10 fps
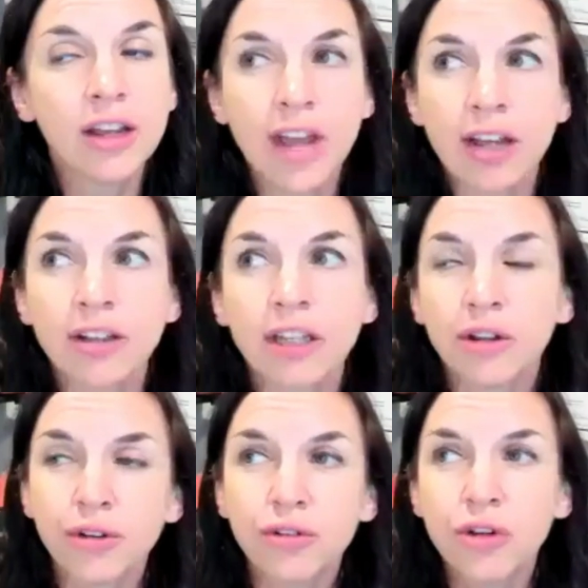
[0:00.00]
exactly.
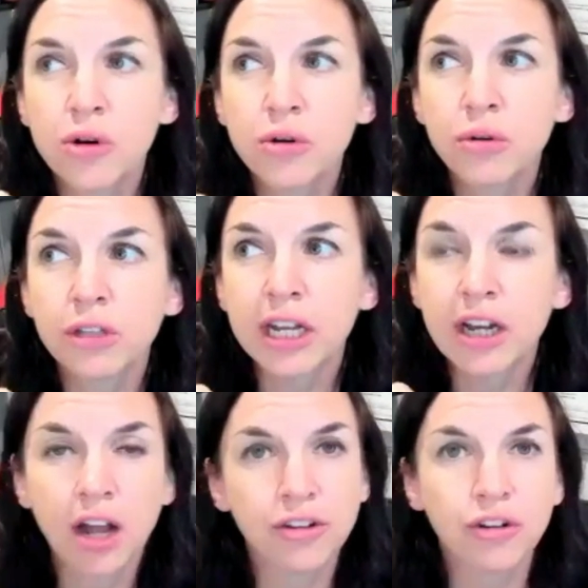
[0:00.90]
There's no like
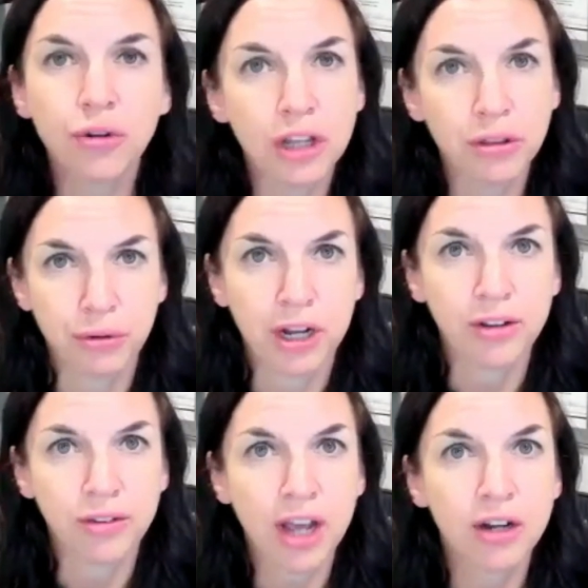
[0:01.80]
continuity thread
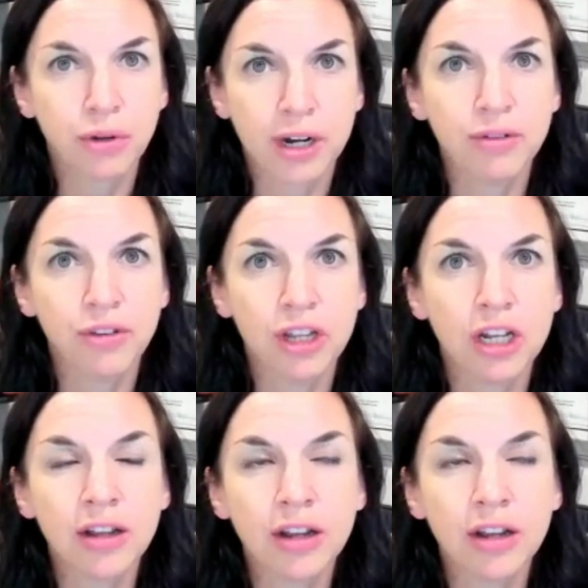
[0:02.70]
is kind of what I've seen.